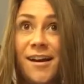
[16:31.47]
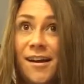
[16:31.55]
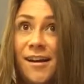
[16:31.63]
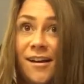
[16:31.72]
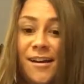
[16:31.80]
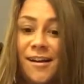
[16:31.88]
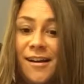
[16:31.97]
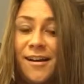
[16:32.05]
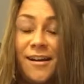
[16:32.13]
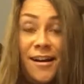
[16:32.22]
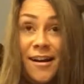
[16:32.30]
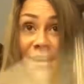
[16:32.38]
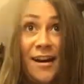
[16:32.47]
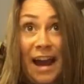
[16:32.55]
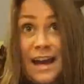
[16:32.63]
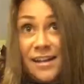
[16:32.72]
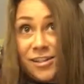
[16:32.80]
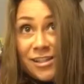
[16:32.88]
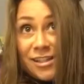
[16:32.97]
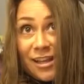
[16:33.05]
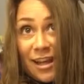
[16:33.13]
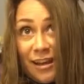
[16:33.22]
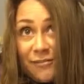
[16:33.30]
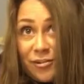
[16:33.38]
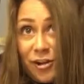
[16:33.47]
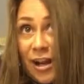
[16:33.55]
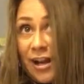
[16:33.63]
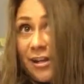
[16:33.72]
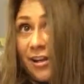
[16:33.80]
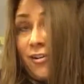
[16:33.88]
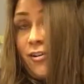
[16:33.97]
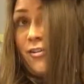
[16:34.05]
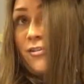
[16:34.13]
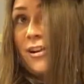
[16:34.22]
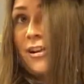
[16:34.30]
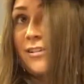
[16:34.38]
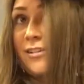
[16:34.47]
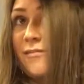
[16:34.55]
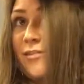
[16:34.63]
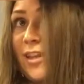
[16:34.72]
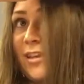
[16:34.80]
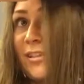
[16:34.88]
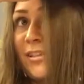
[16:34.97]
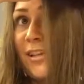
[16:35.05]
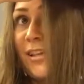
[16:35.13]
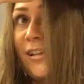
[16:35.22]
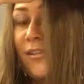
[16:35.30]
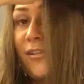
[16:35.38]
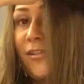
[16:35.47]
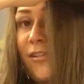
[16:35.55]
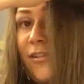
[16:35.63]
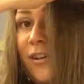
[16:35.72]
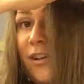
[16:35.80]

I just have tried all kinds of things to get a curl,